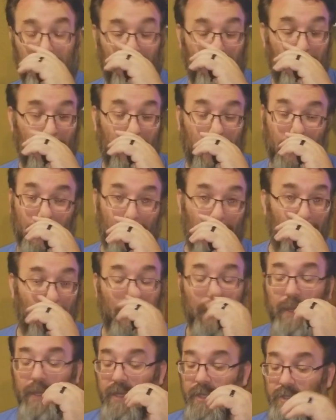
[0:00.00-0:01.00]
and
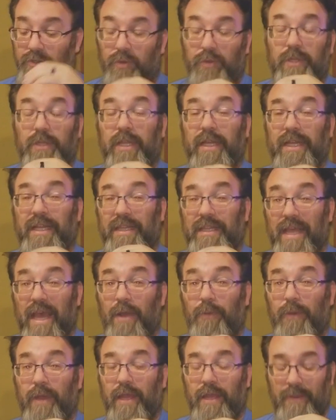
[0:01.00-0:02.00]
control the lighting
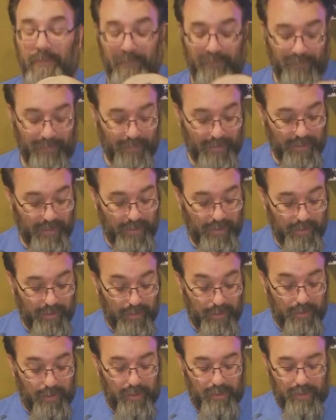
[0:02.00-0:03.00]
that way.
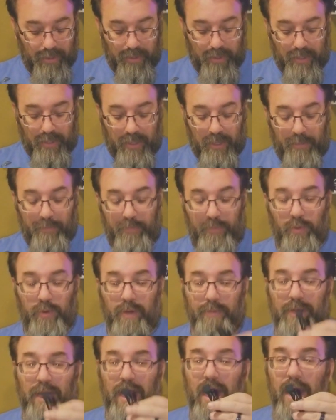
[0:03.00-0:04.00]
But what
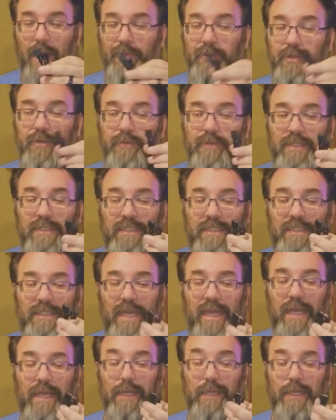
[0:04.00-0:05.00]
I'm going to opt to
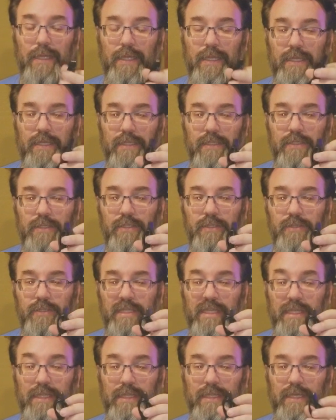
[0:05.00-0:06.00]
instead is
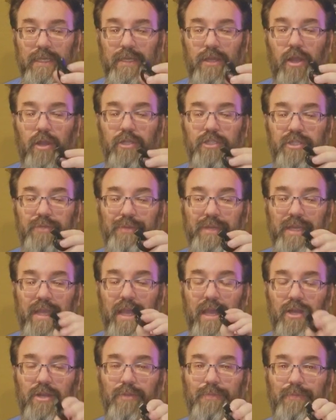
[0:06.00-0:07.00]
using the RGB
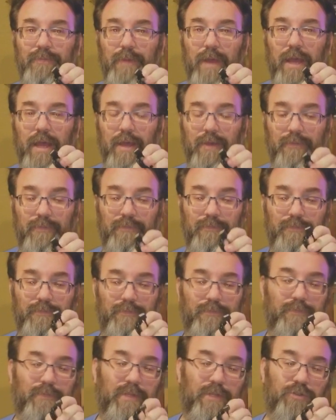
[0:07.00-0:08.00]
header
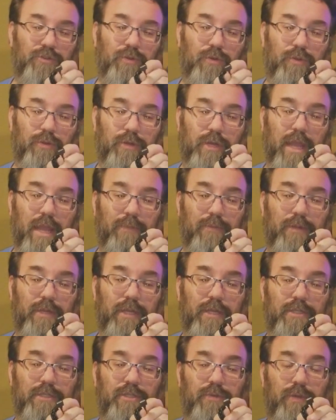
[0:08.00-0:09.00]
controller cable
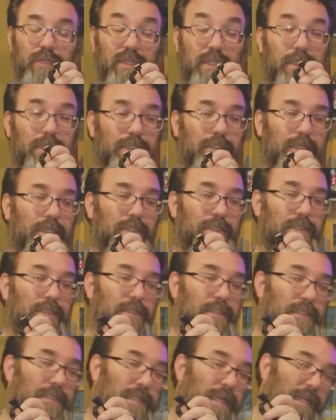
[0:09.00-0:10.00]
here. So what this does is
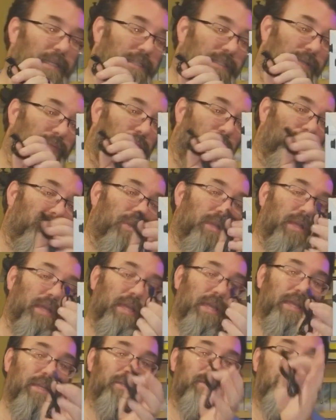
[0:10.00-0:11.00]
this actually will plug
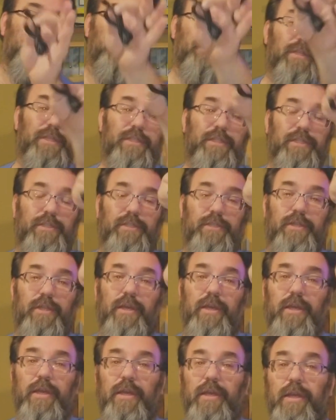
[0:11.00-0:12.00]
into this
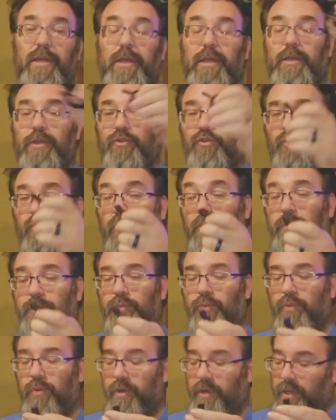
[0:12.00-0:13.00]
controller
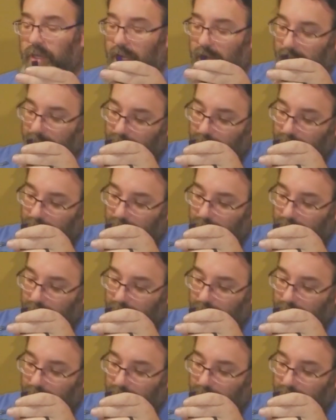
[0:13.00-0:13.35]
board and